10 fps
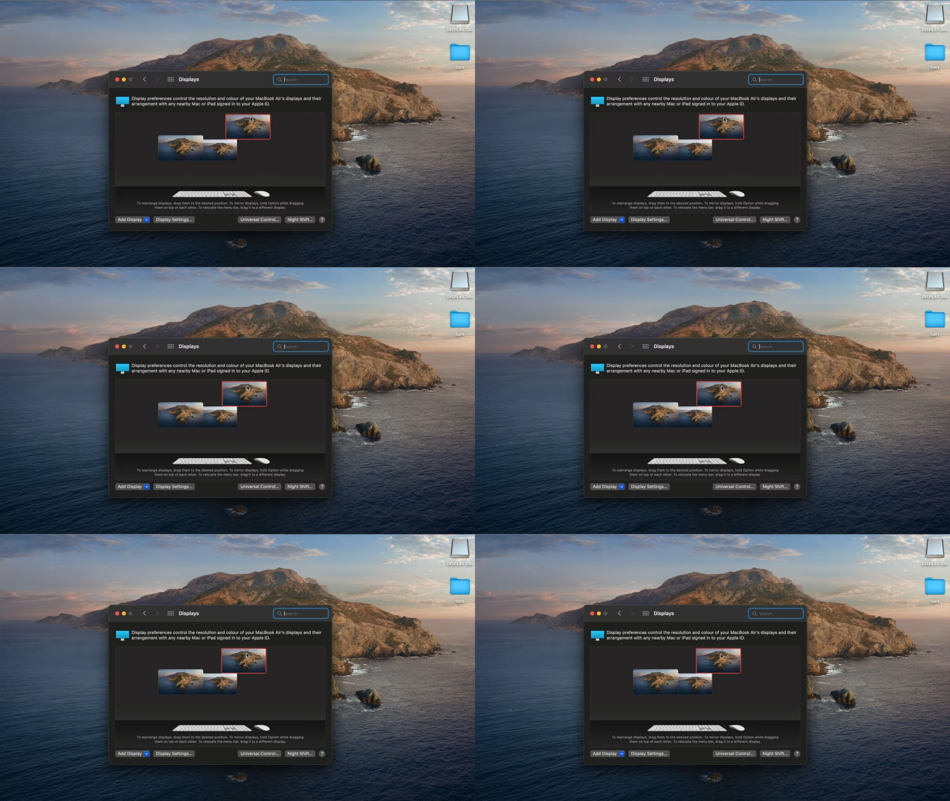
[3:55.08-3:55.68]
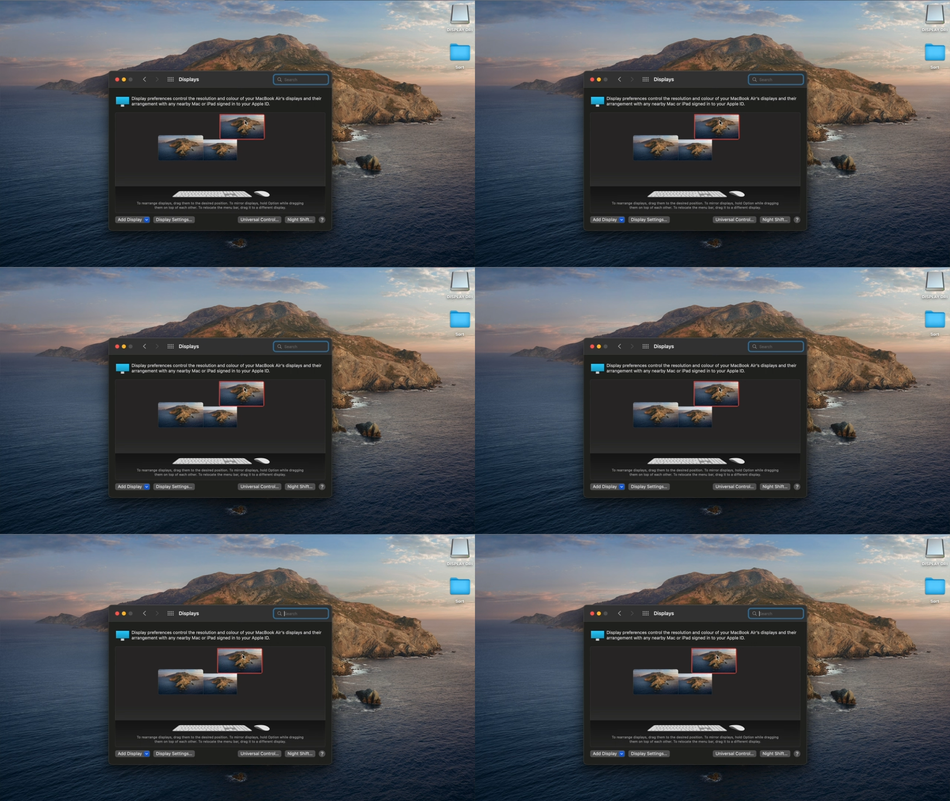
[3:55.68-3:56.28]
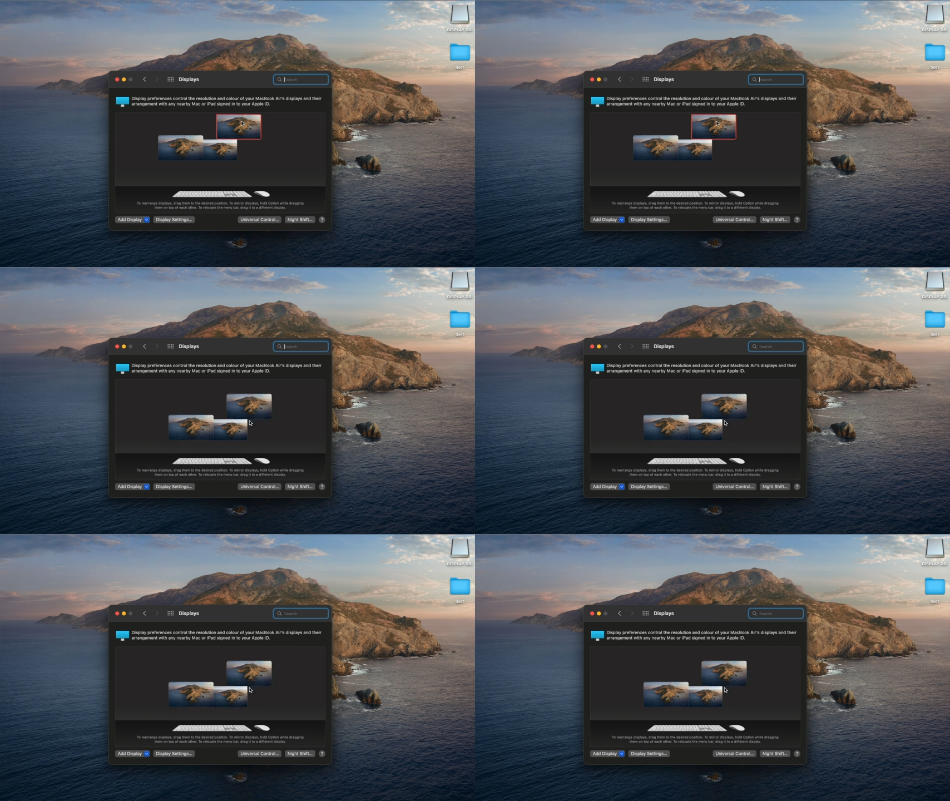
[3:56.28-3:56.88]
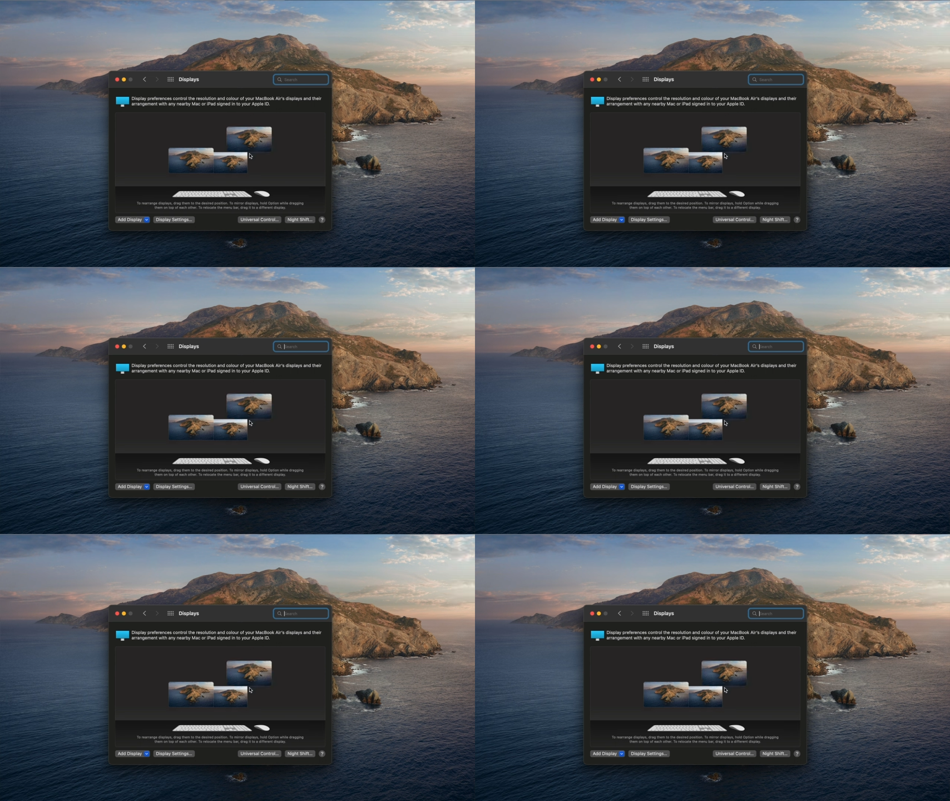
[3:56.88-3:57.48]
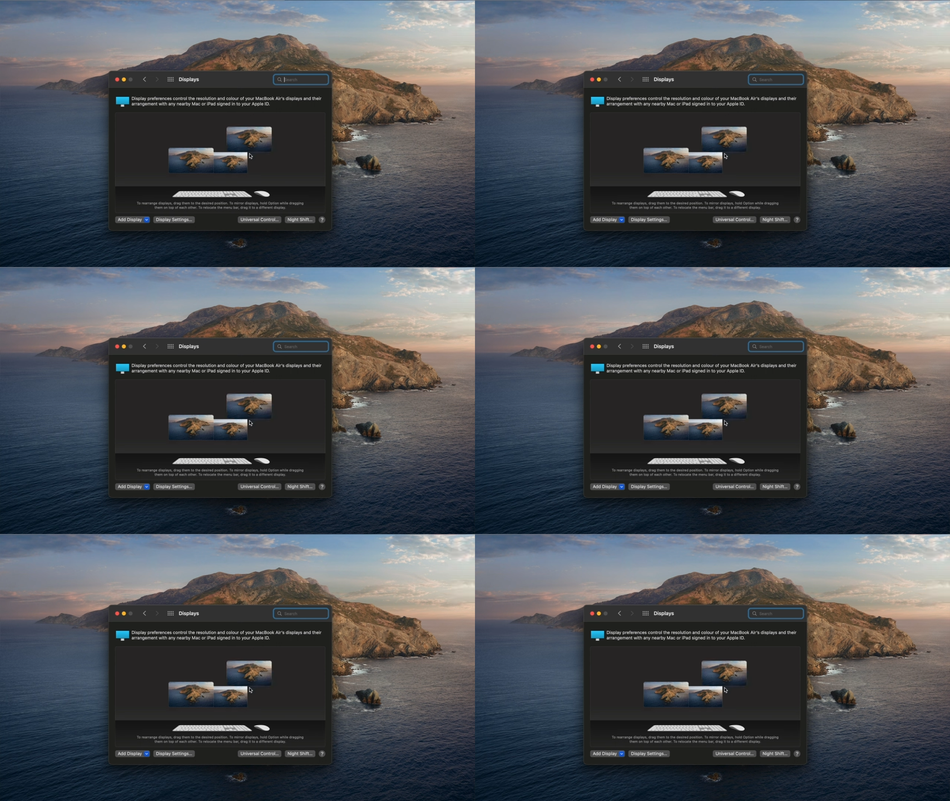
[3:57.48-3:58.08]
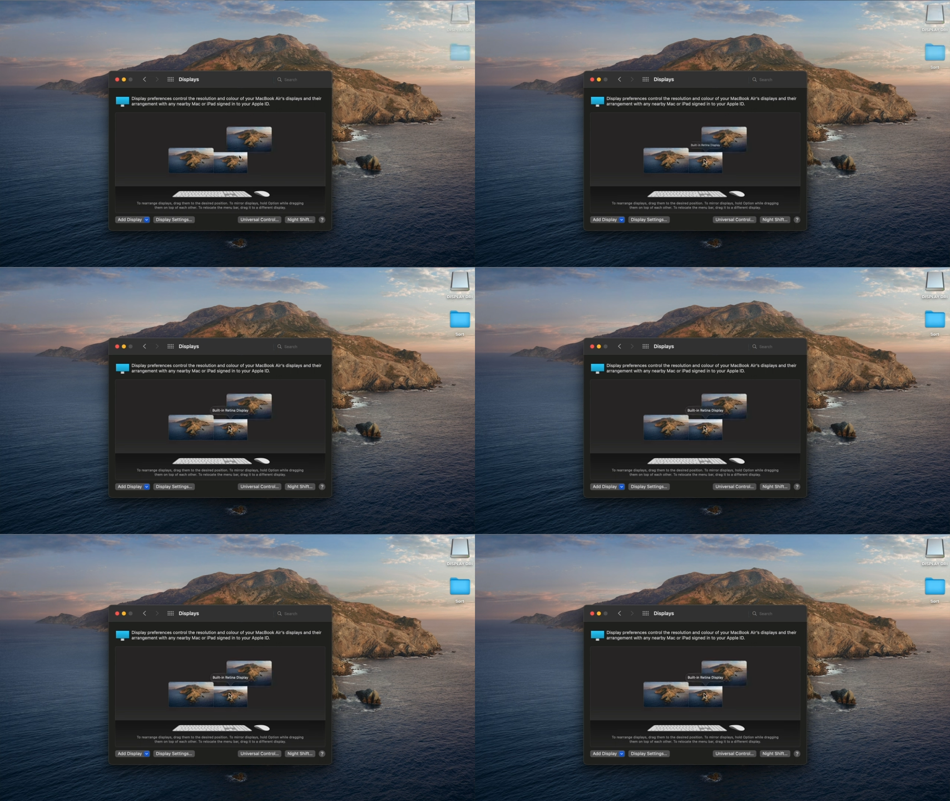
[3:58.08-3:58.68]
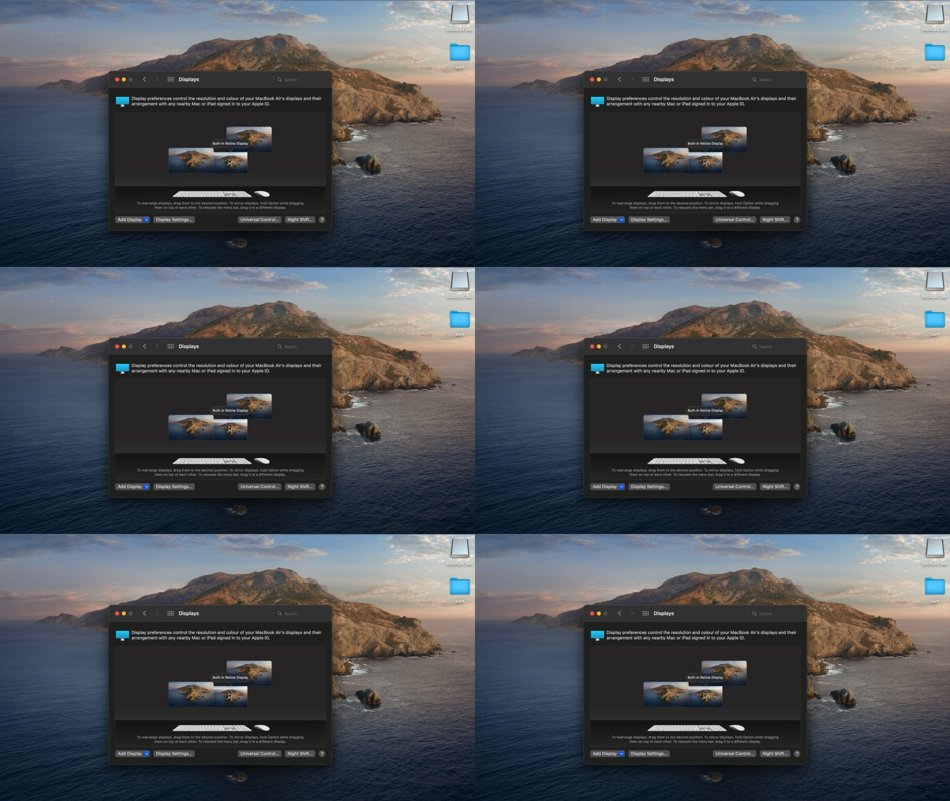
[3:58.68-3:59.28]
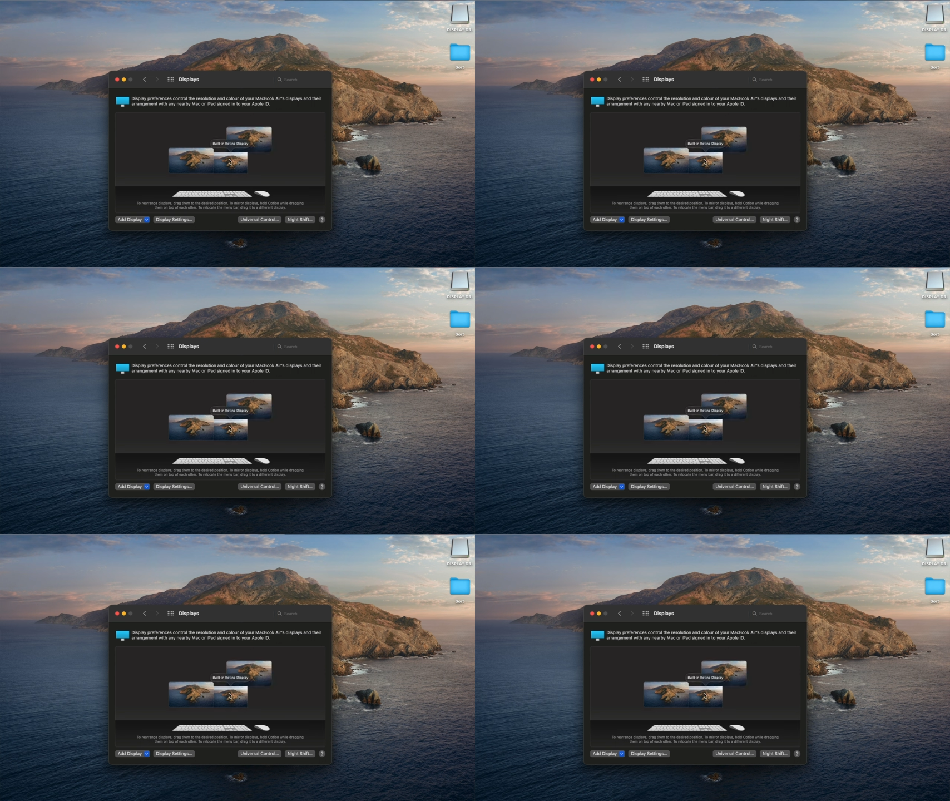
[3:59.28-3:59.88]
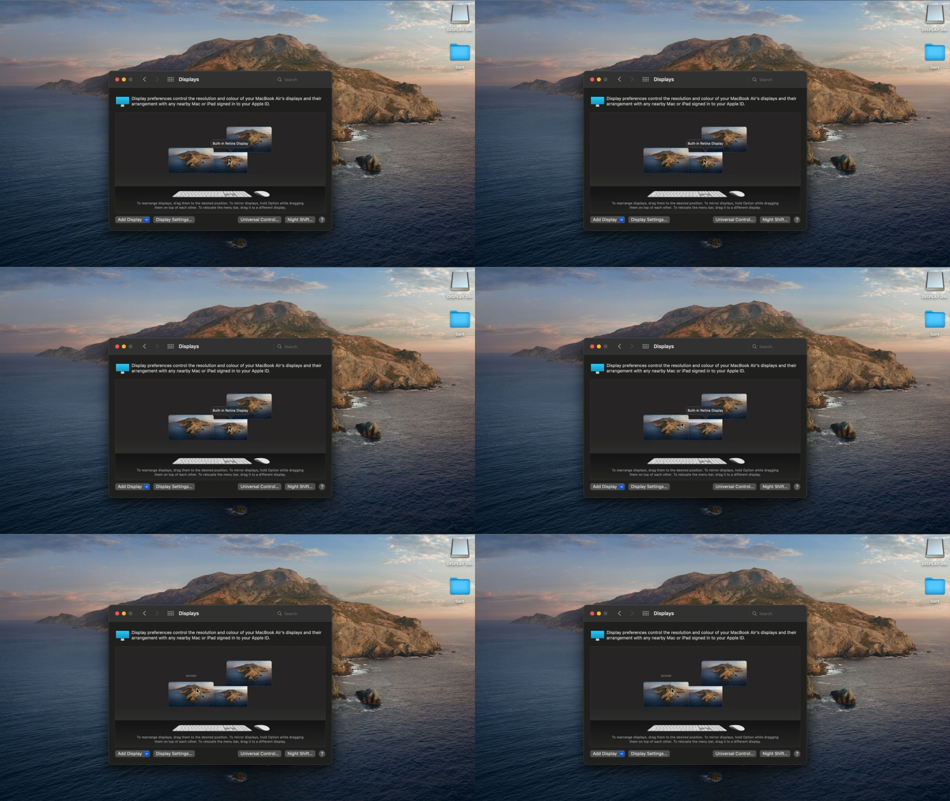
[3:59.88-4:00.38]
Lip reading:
[unreadable: no face in view]